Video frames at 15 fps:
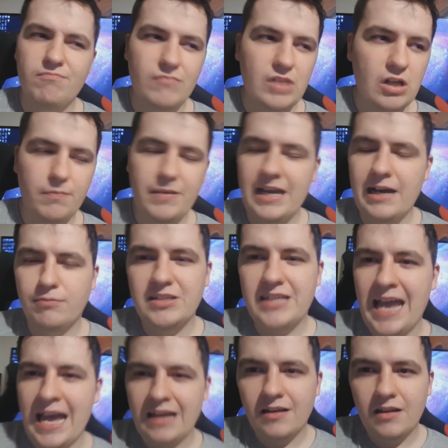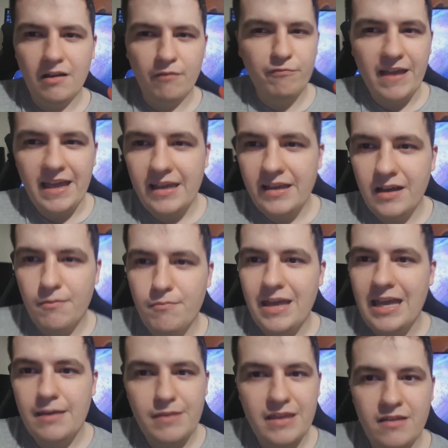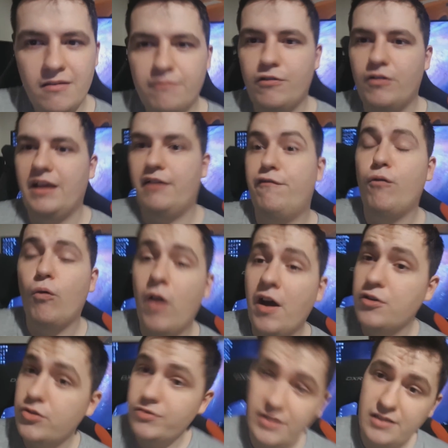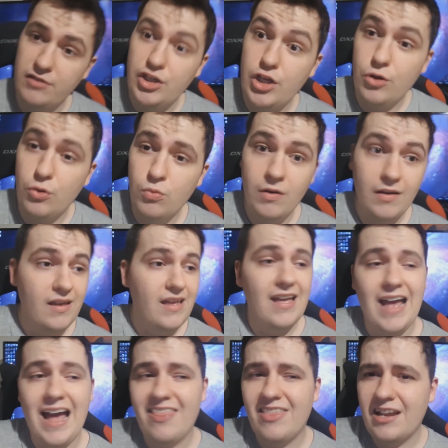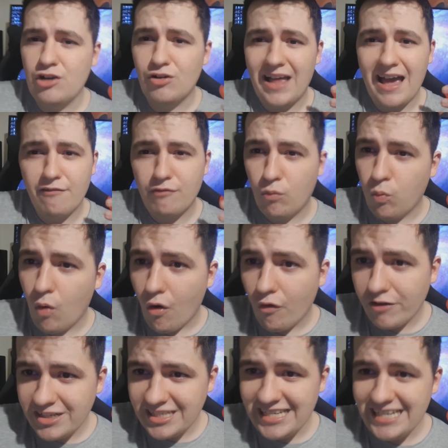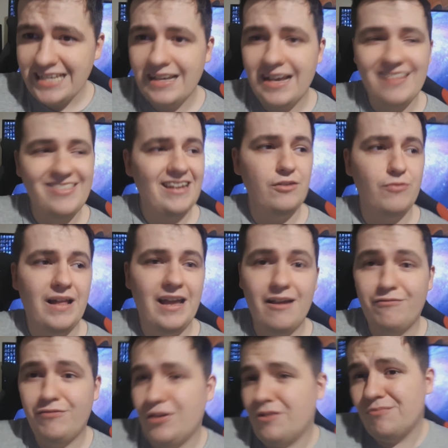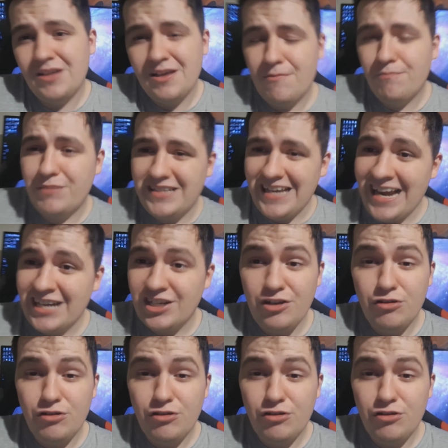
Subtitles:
you'll be able to get a Vega maybe for like 400 new, and then you'll have a warranty, and then you'll have, protection.